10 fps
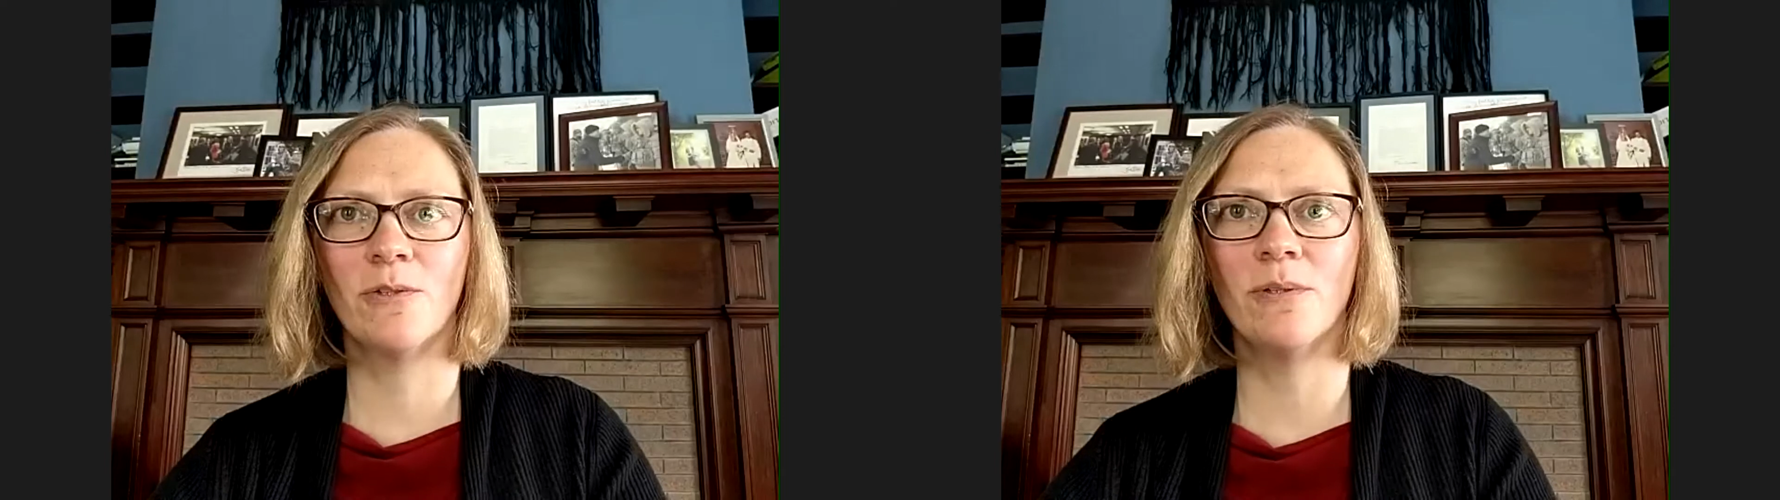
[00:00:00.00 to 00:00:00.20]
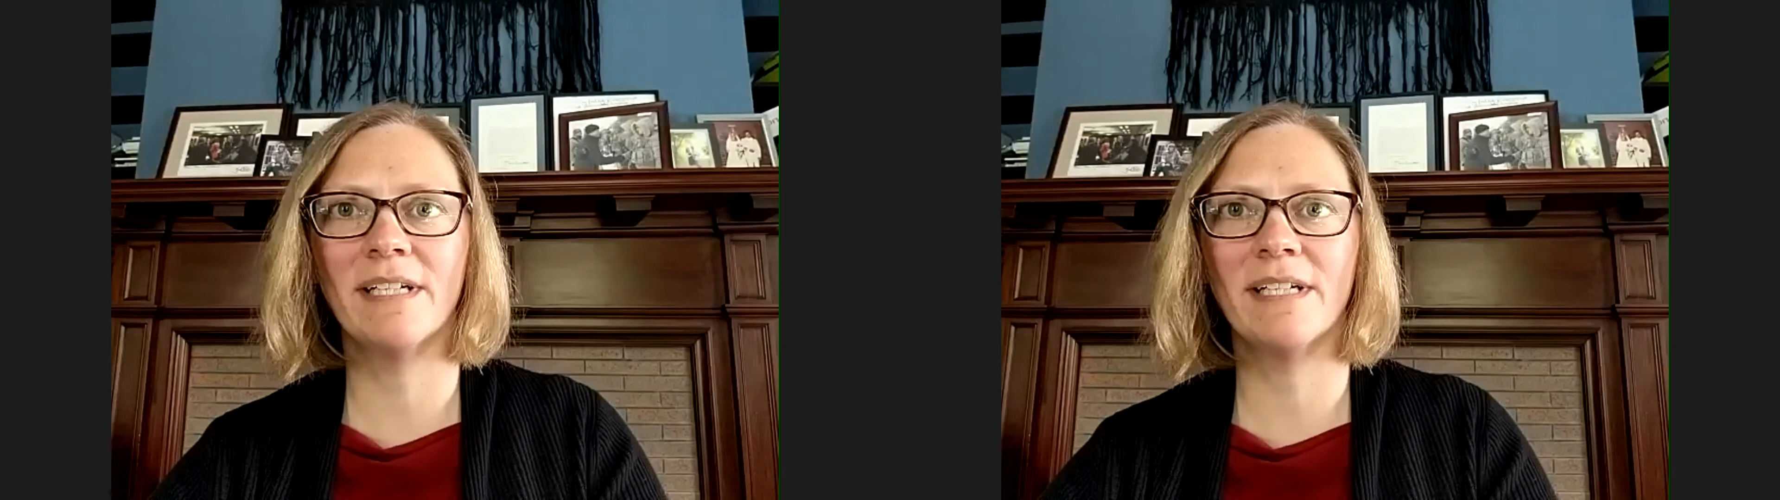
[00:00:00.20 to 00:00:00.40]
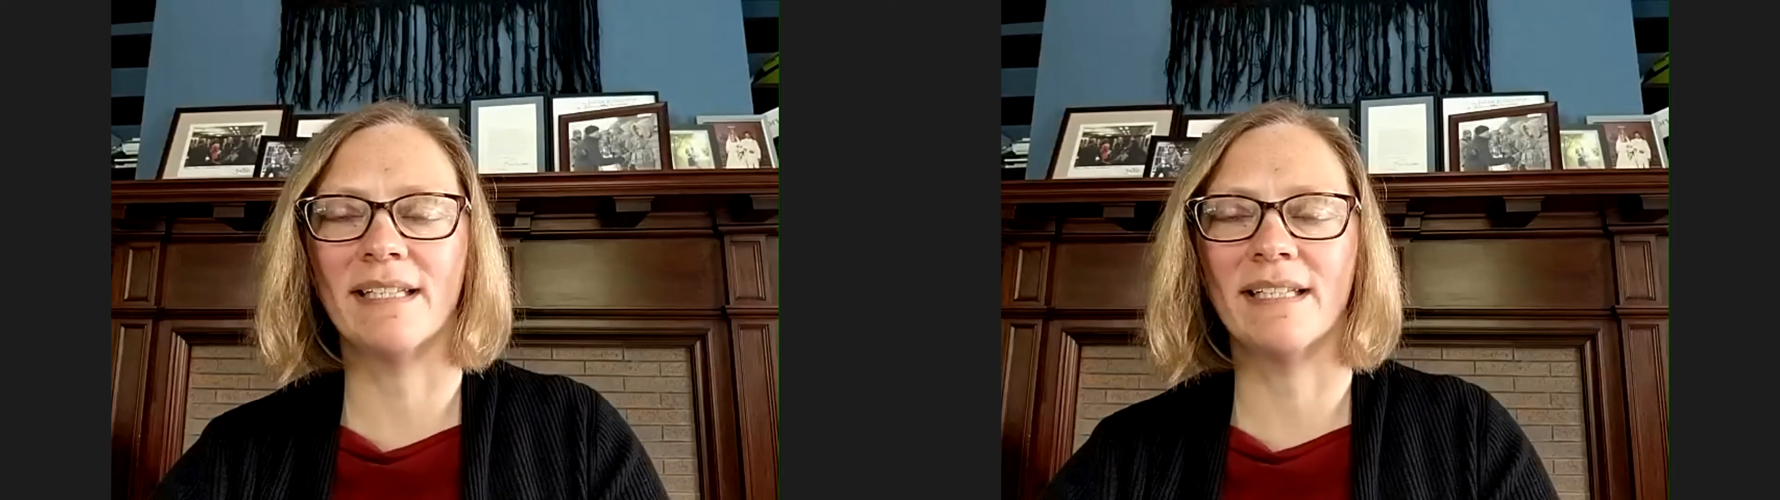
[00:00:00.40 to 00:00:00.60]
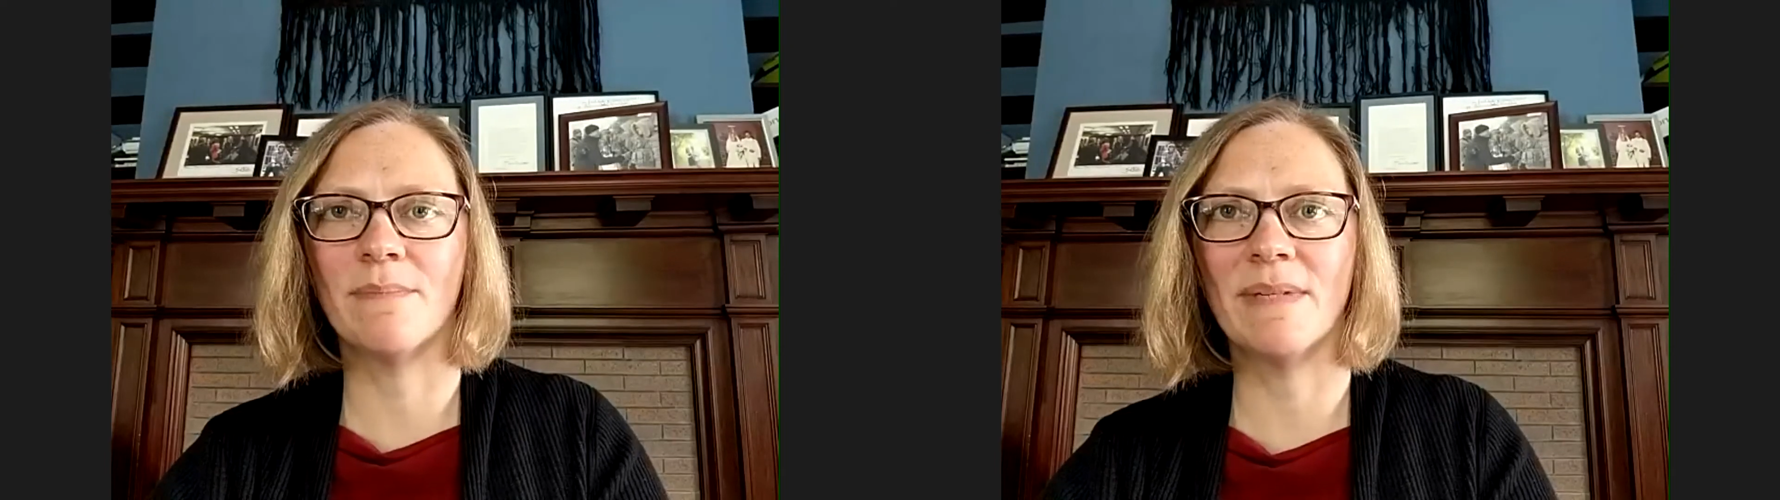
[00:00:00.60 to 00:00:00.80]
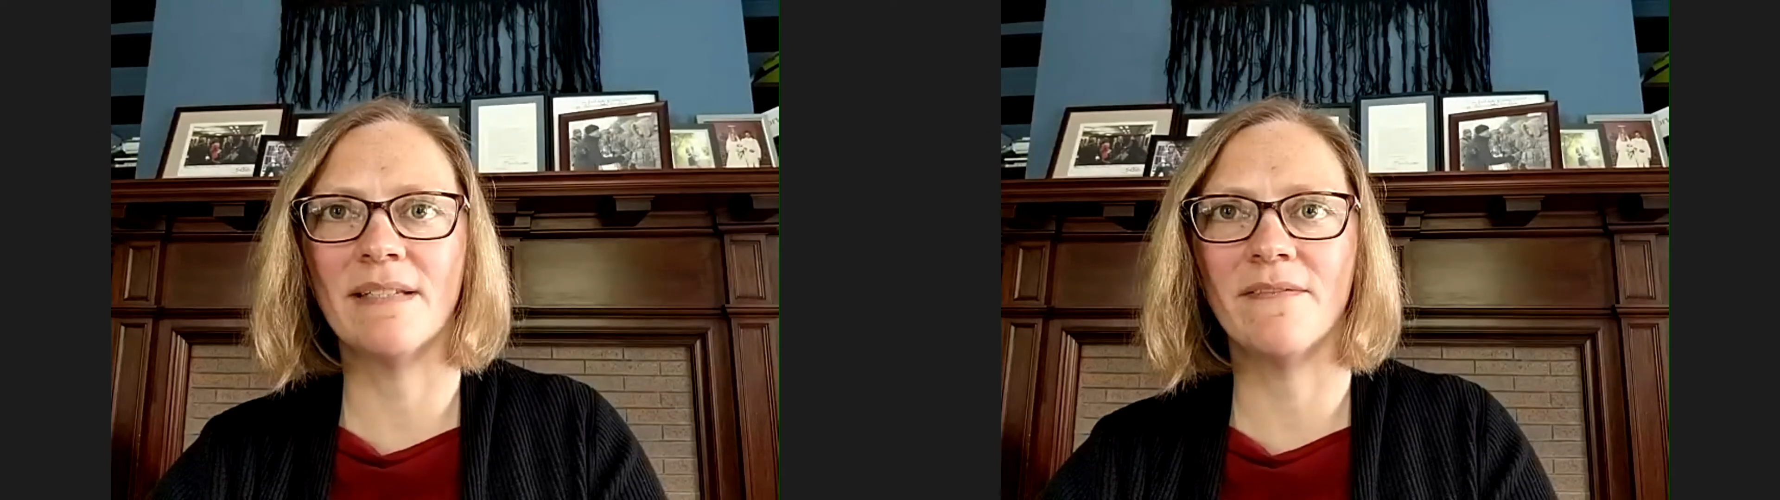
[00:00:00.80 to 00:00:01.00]
toolkit that's
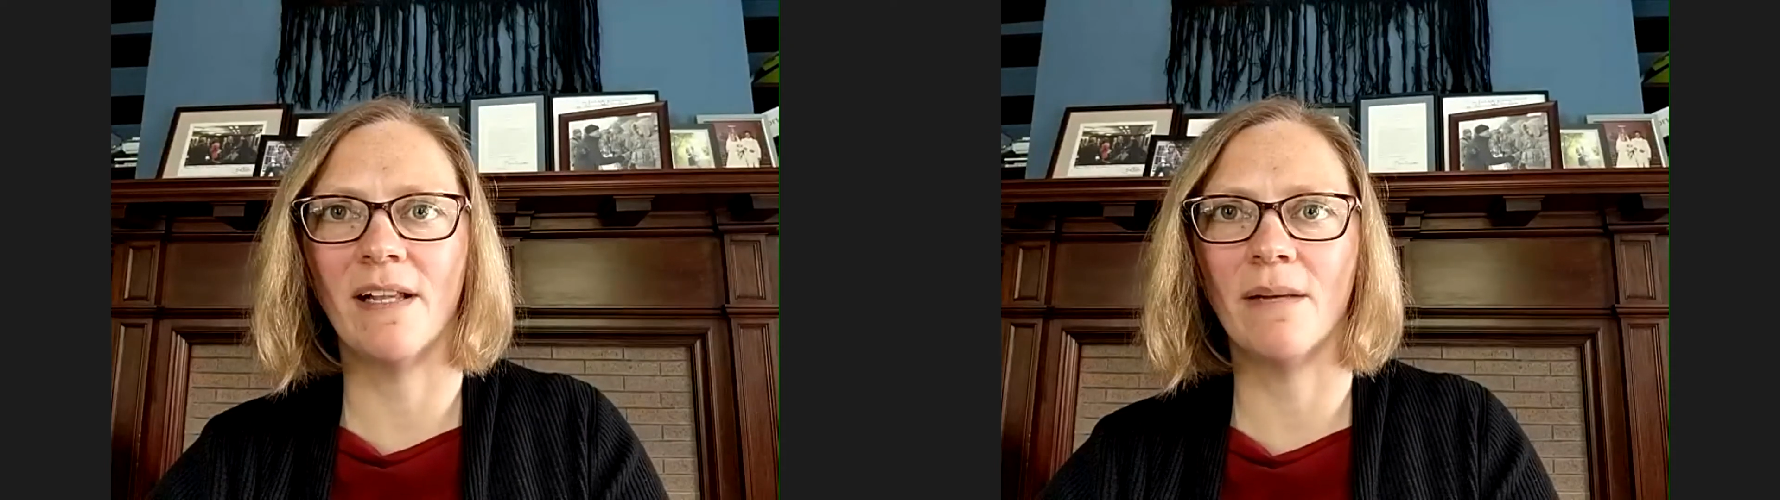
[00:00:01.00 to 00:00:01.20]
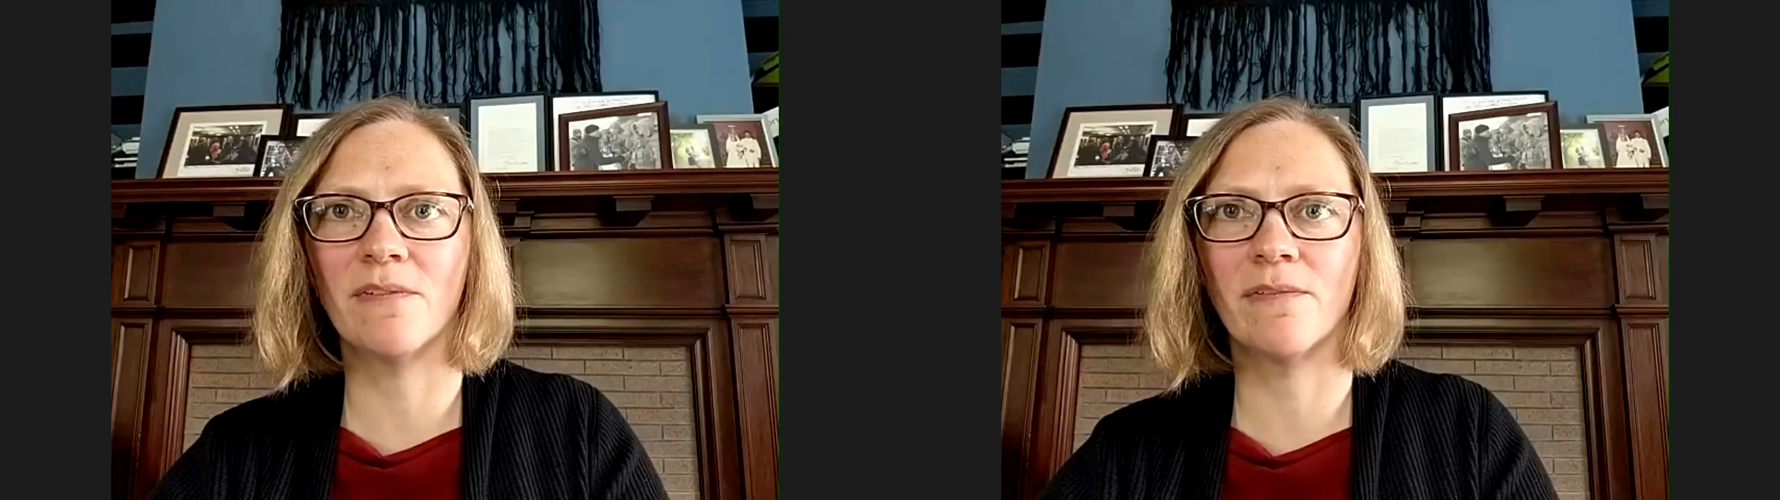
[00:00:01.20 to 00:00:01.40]
been developed